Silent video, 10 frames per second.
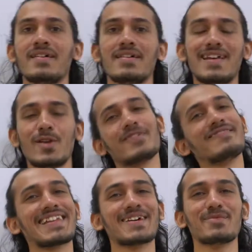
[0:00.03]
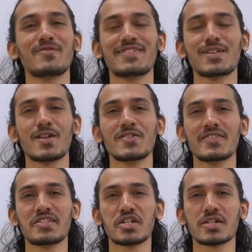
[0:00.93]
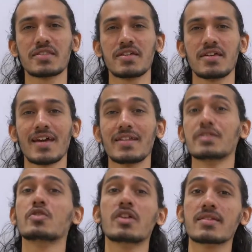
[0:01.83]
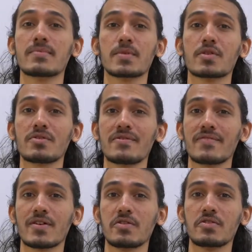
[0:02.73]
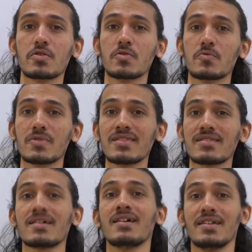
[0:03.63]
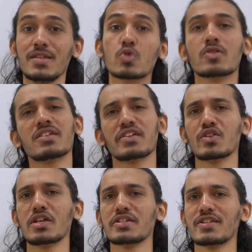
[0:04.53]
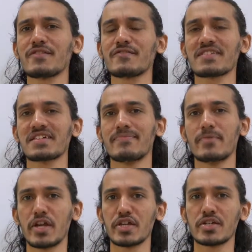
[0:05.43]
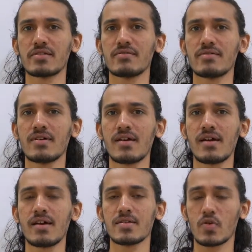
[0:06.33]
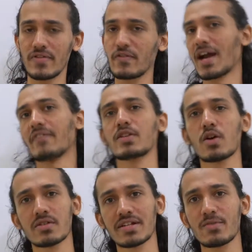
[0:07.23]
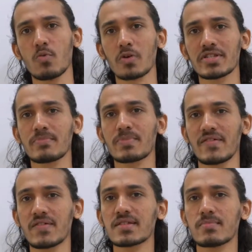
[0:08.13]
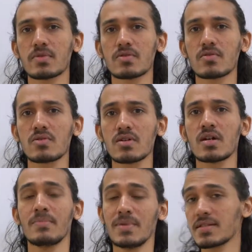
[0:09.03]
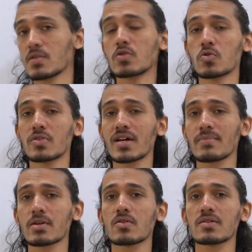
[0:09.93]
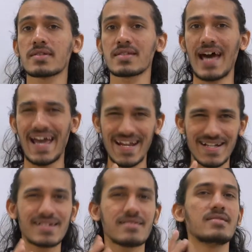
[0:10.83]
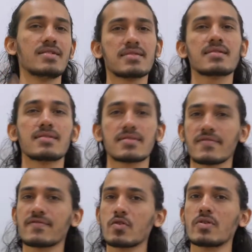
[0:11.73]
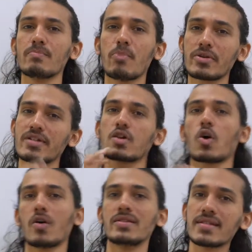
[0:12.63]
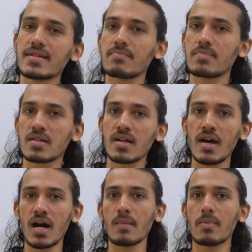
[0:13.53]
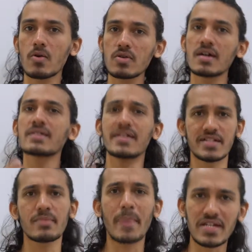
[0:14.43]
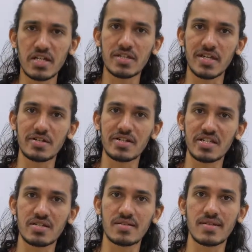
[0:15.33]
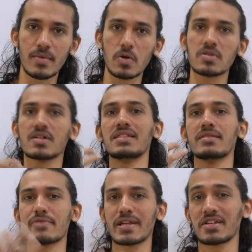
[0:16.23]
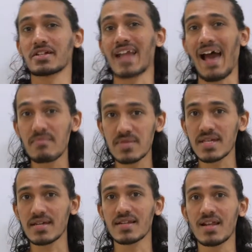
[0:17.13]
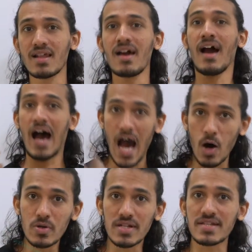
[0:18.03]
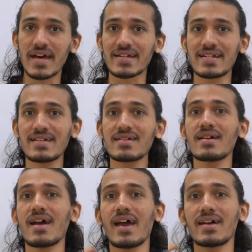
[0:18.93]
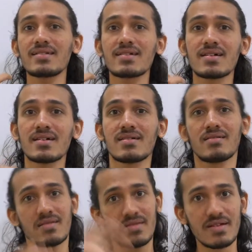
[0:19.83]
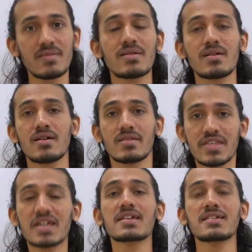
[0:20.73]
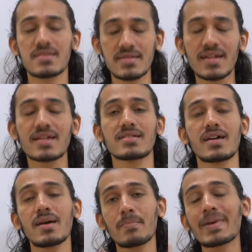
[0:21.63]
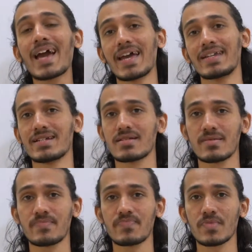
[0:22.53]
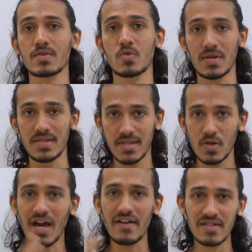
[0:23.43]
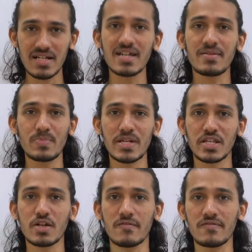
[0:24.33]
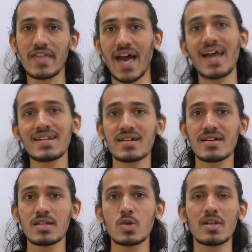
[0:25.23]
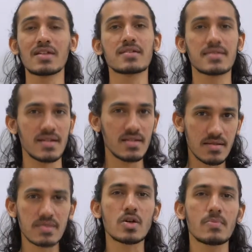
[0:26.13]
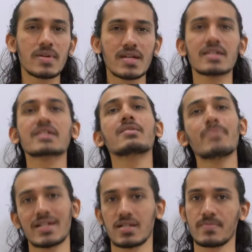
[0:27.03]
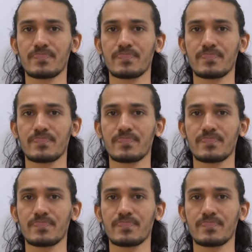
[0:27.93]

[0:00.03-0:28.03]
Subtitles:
Hello and welcome to Physiology with Shakti, and in today's episode we're going to do with neural regulation of respiration. So if you haven't already watched the previous episode, please go do that because I had discussed a few important concepts about central pattern generators, about the inspiratory RAM signal, how it is acting, and the theories that are there behind it. So once you have a clear picture of that, you'll understand this topic a little better.